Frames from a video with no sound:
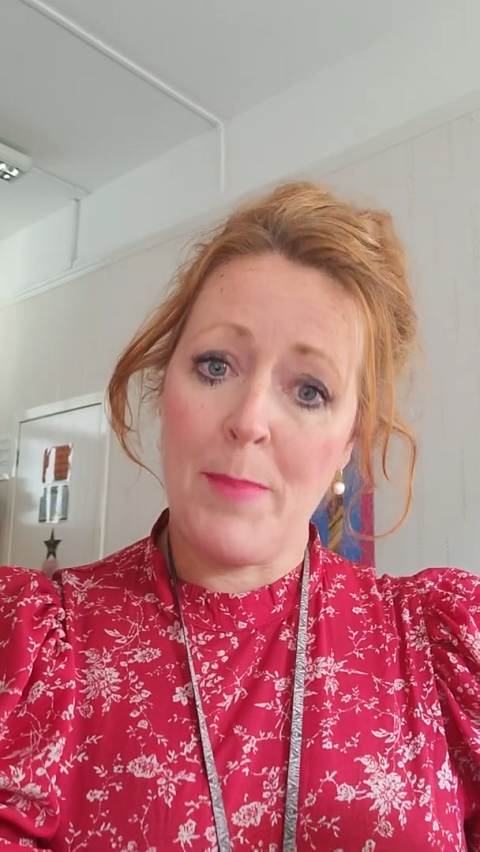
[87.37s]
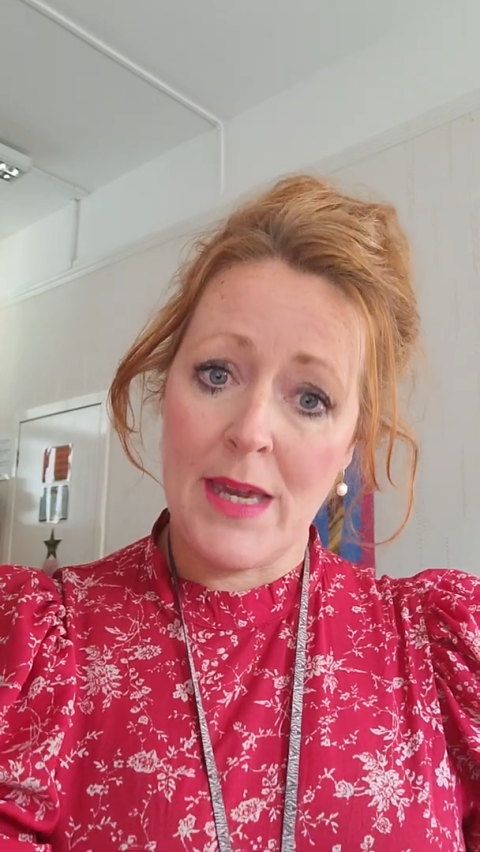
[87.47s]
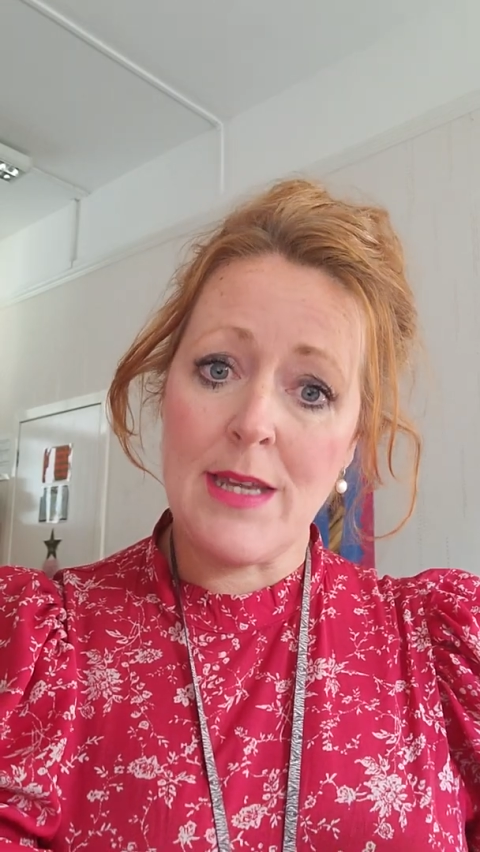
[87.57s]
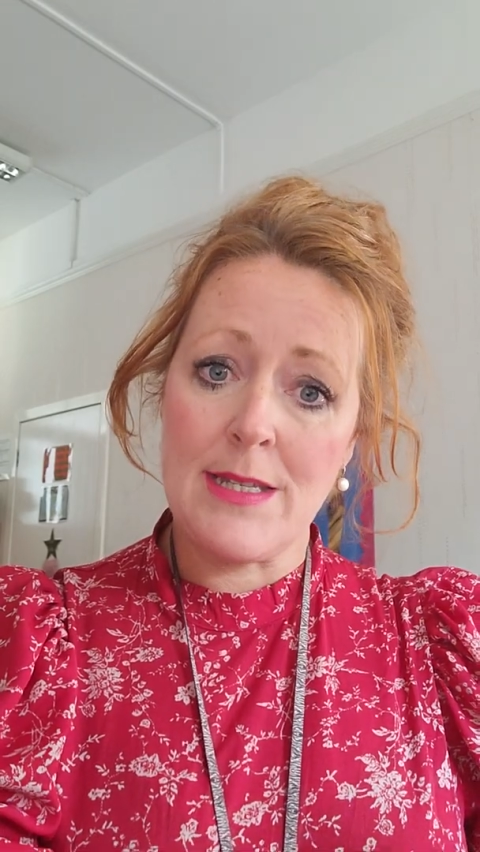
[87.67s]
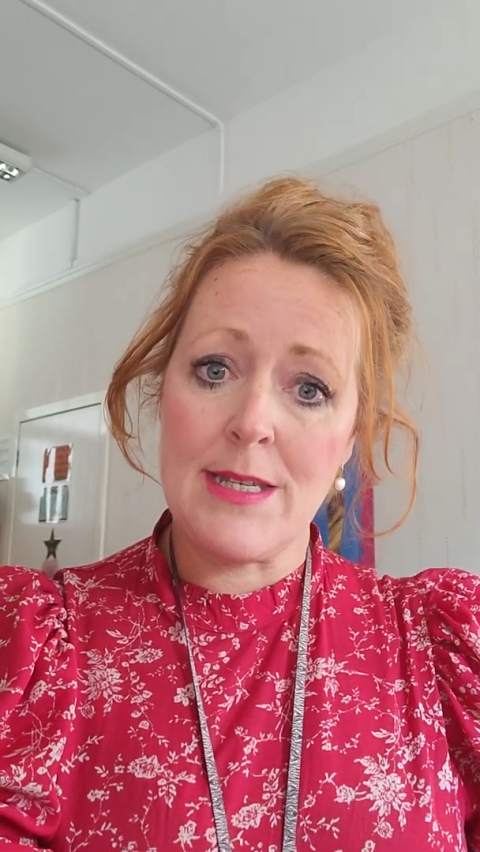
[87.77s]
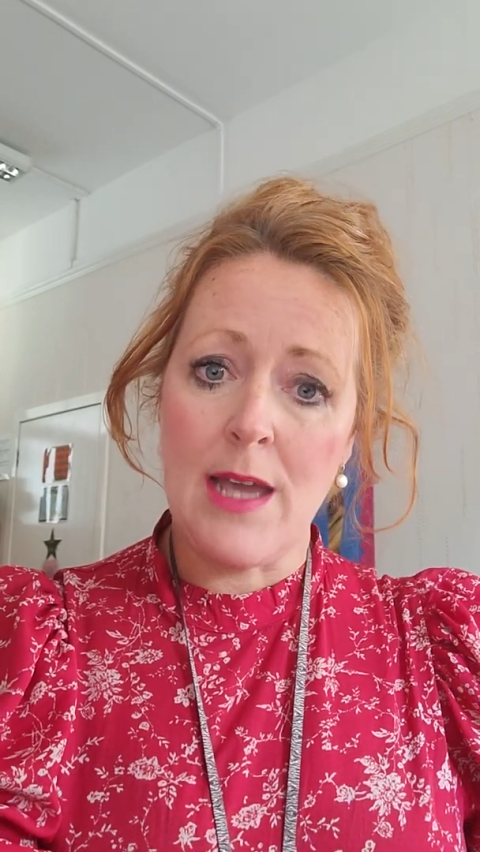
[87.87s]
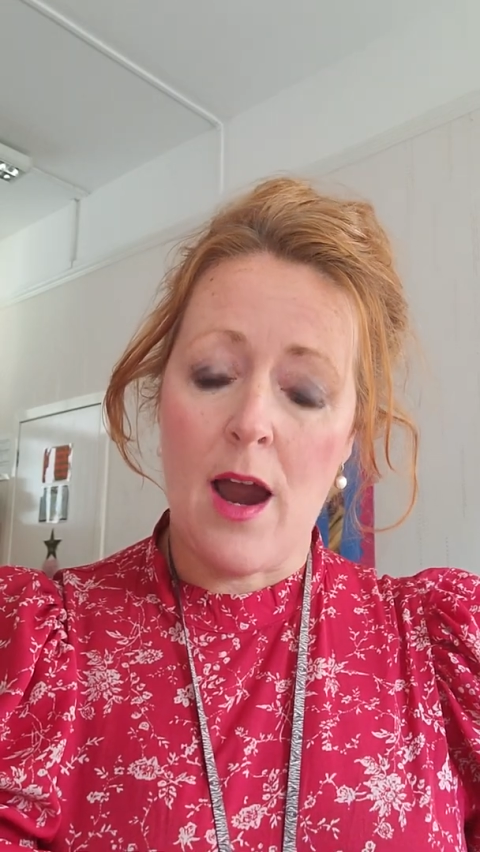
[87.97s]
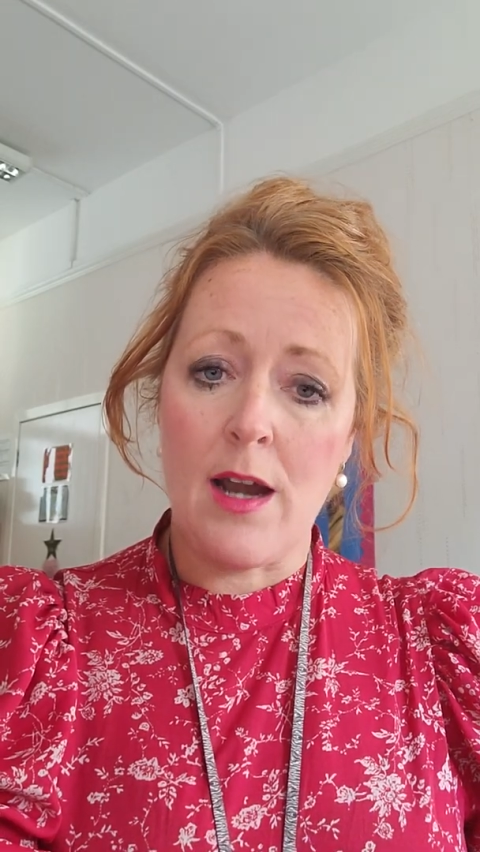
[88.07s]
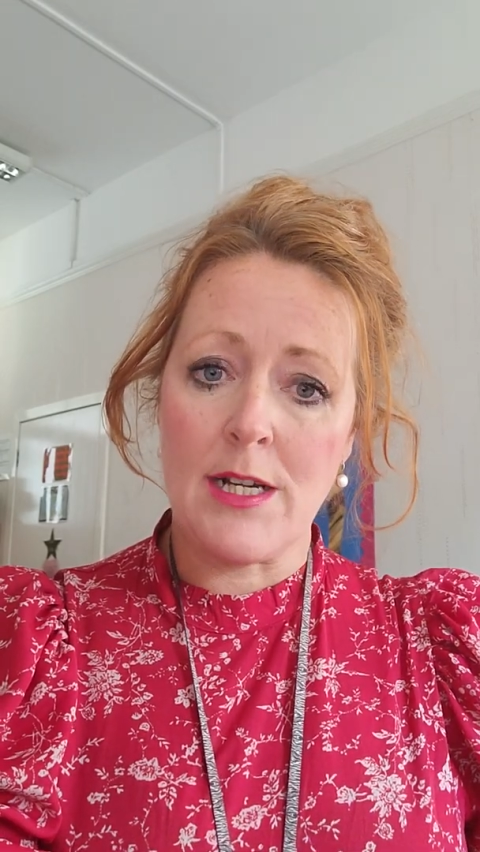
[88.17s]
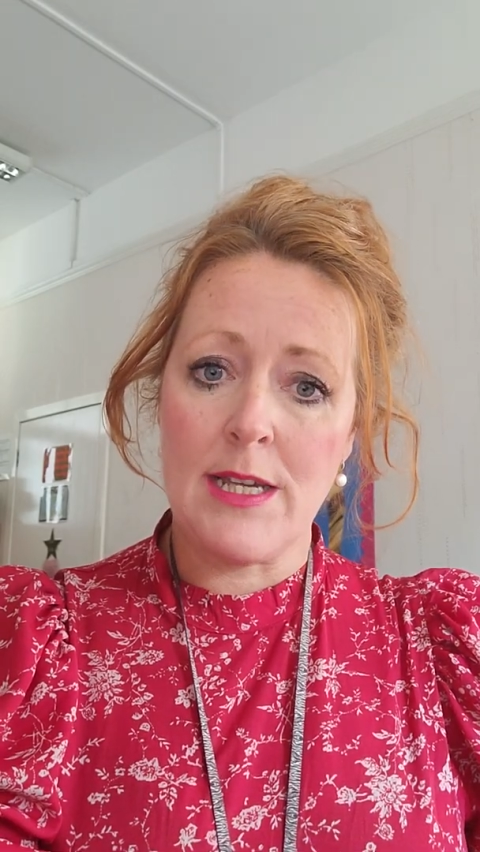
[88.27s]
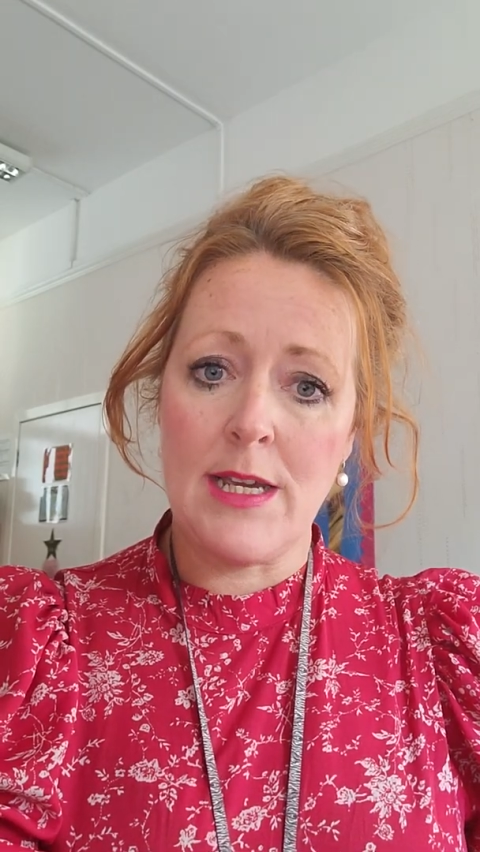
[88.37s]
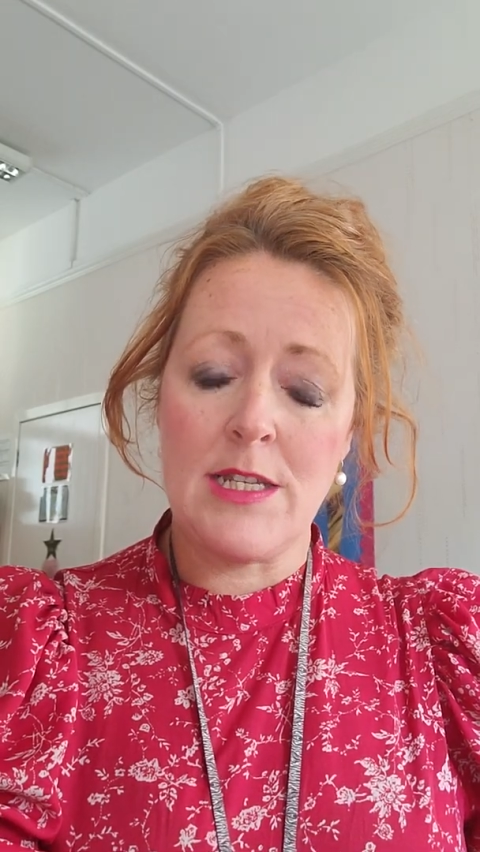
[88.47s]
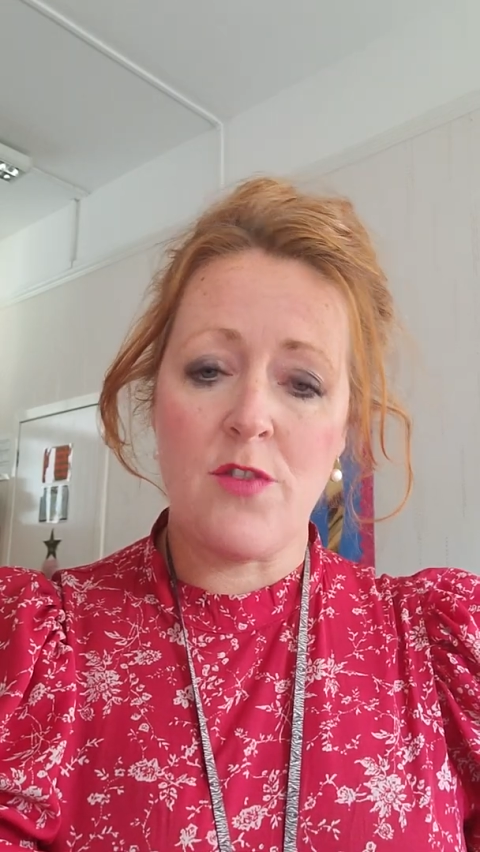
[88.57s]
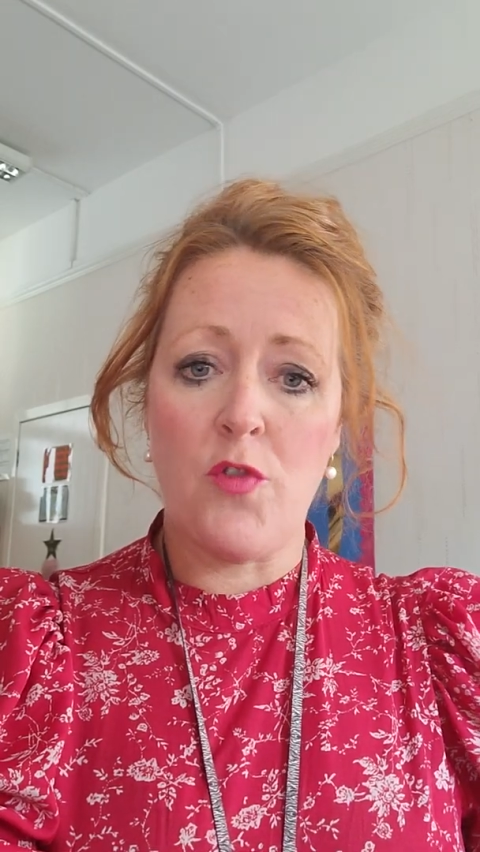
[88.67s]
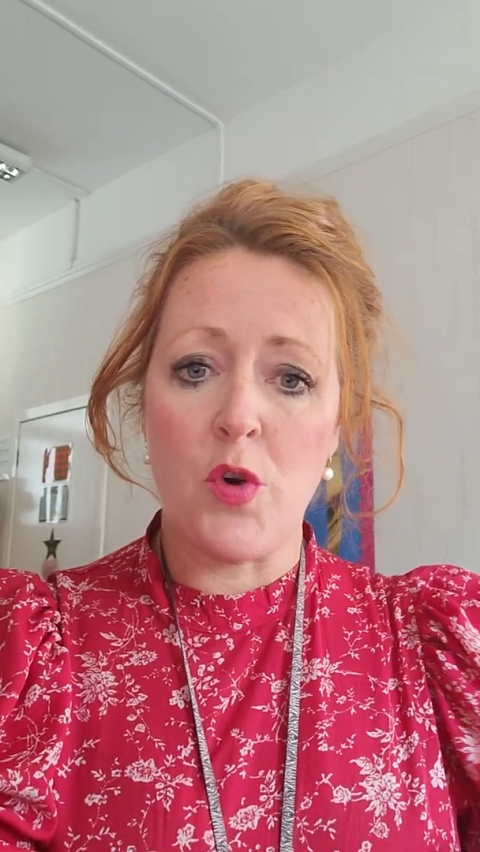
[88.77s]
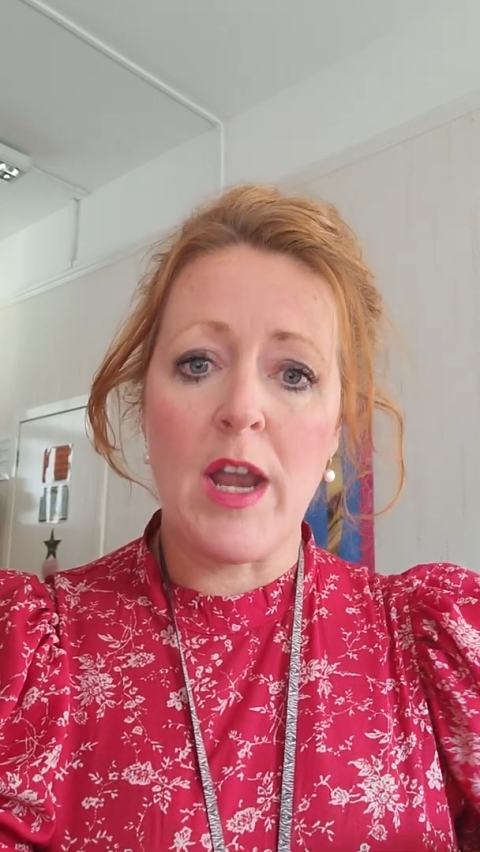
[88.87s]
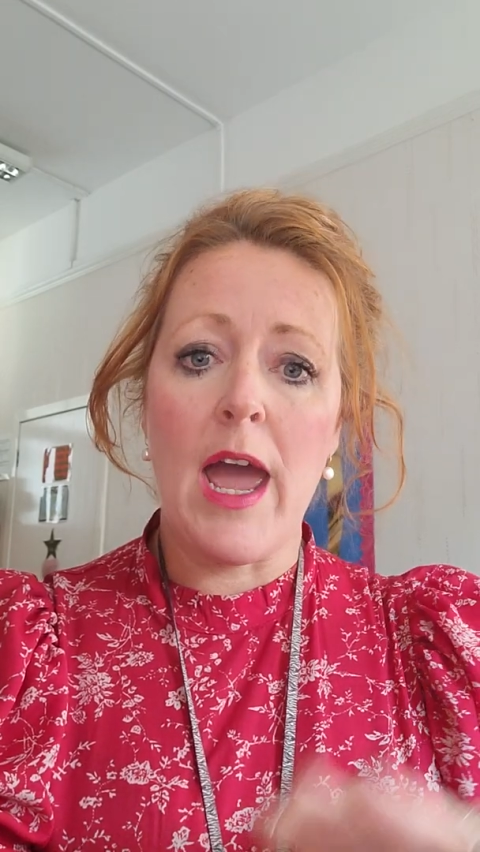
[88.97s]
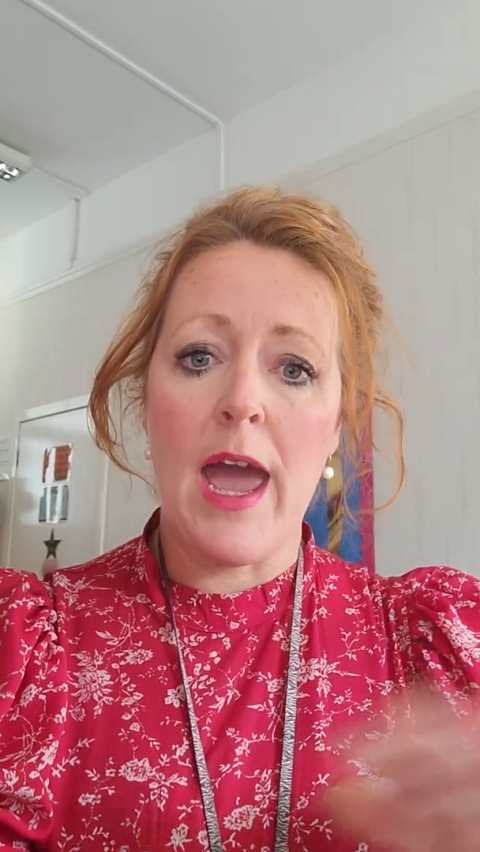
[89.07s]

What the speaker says: PCR test for